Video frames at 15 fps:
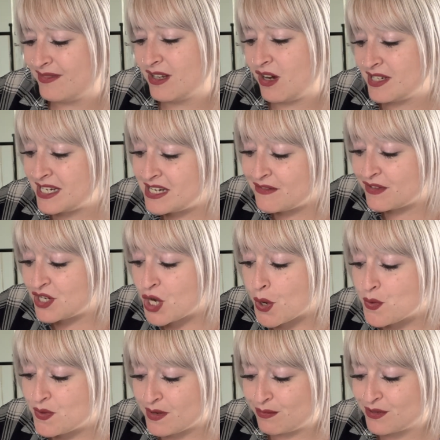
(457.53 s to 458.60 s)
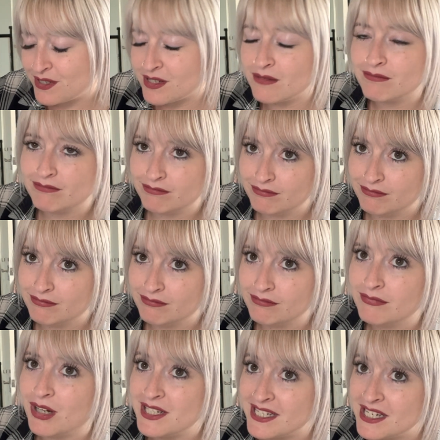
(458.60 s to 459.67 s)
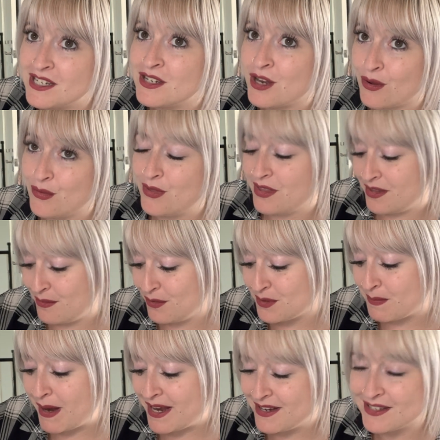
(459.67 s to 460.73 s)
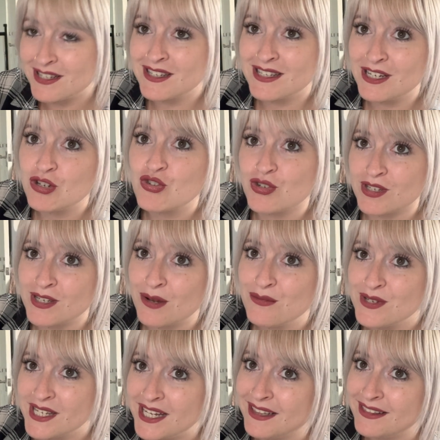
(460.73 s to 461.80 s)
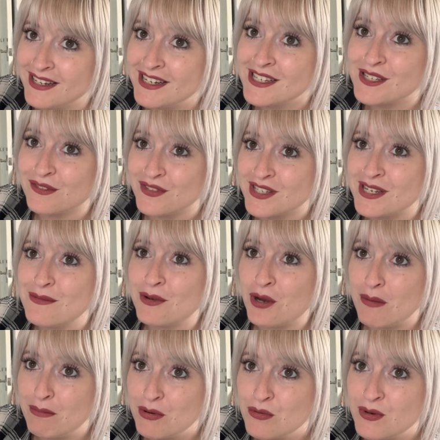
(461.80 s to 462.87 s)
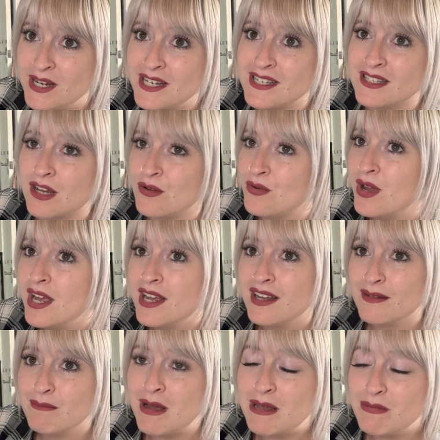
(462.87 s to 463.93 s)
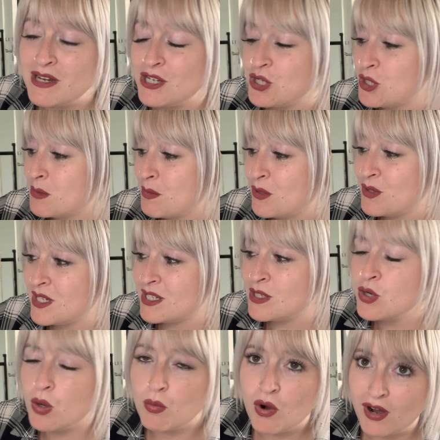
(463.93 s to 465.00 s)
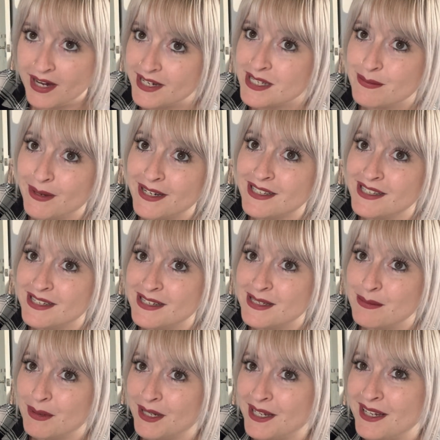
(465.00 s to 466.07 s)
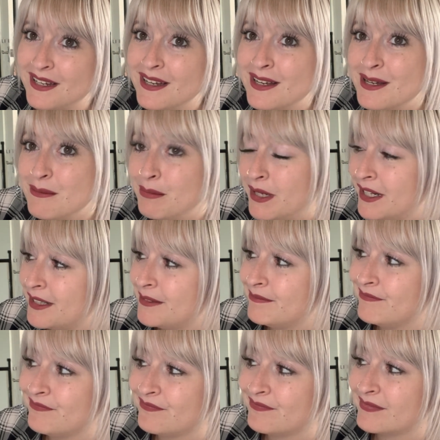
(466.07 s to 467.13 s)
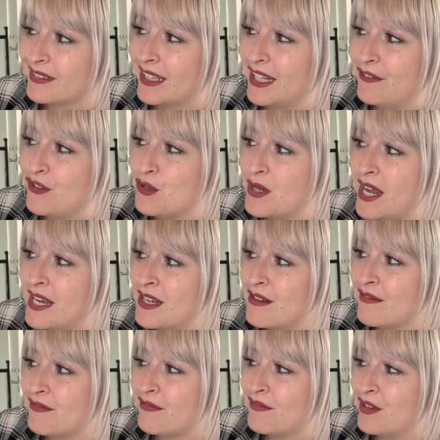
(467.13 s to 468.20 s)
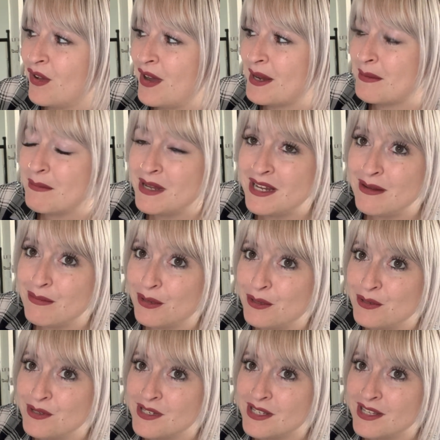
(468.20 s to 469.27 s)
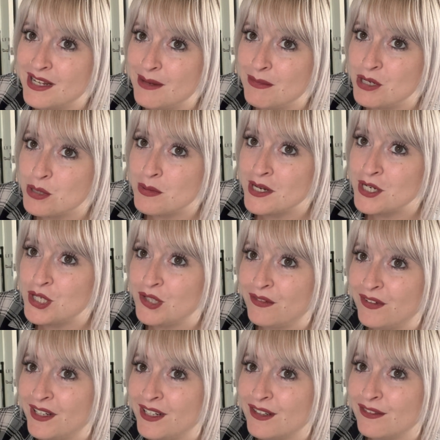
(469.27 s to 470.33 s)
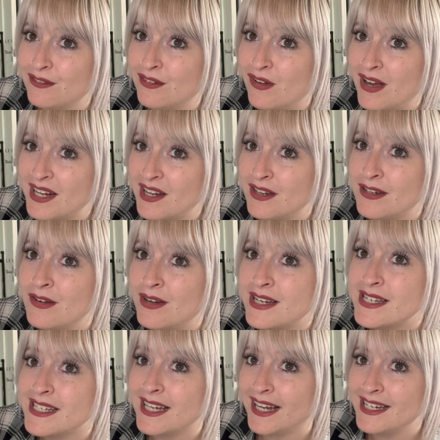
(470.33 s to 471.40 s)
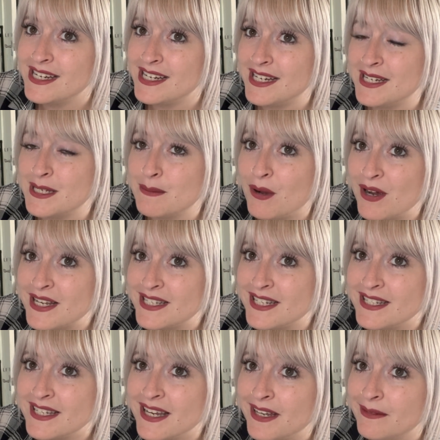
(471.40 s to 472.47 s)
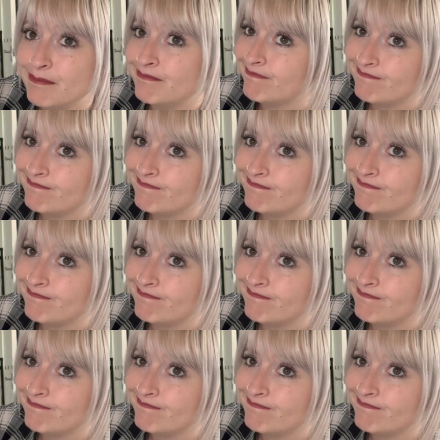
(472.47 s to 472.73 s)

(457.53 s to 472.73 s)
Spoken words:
didn't know that there was pears and citrus notes in this, obviously, when I bought it. So maybe it's just because it's not what I expected it to be. But if you're getting it like me because the image makes you think of like a nice cakey, spicy scent,